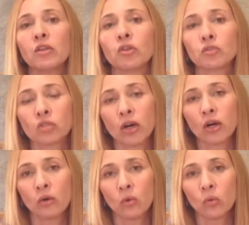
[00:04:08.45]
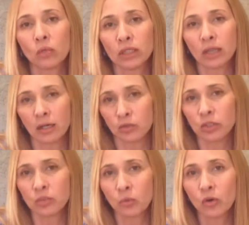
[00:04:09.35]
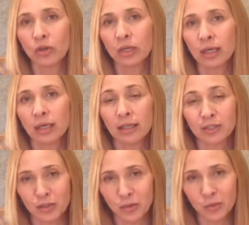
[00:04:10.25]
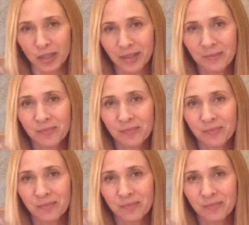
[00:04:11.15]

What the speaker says: Those are what the doctor is more concerned with.